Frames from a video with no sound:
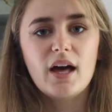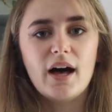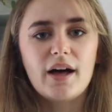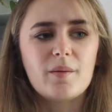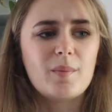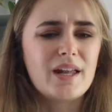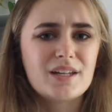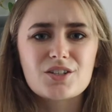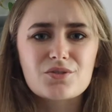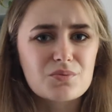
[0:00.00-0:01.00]
And
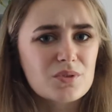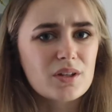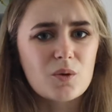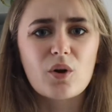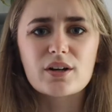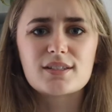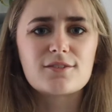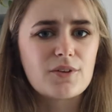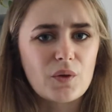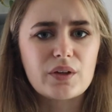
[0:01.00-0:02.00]
it just really works
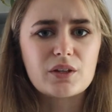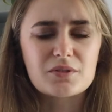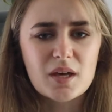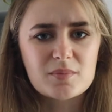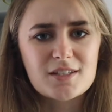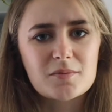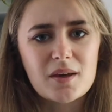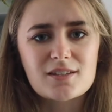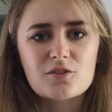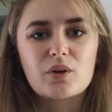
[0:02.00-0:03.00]
to fill in those empty
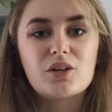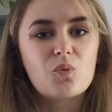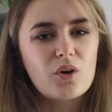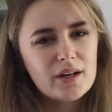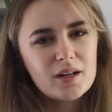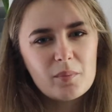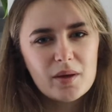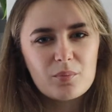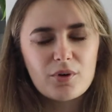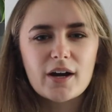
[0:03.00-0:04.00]
spaces where you want it a
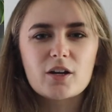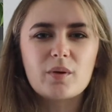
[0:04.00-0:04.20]
bit brighter,